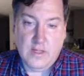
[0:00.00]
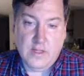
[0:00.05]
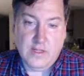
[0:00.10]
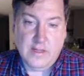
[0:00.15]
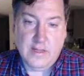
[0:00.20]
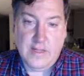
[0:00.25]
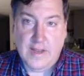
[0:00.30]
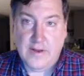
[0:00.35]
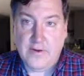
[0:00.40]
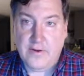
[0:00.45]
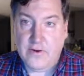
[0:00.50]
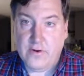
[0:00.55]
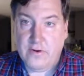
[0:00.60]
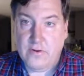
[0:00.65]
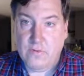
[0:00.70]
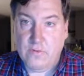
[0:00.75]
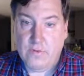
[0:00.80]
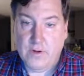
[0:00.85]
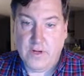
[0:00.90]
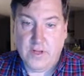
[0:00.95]
later
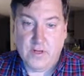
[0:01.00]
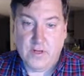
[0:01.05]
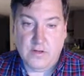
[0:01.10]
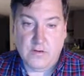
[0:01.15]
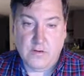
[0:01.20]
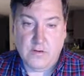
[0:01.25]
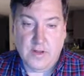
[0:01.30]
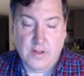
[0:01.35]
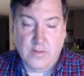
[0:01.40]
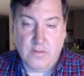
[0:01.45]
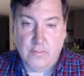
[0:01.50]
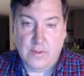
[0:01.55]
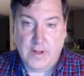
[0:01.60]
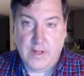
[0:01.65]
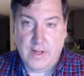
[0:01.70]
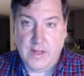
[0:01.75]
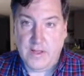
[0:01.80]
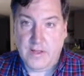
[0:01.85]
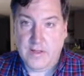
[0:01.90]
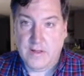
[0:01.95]
when I do another
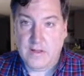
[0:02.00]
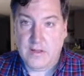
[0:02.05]
buy.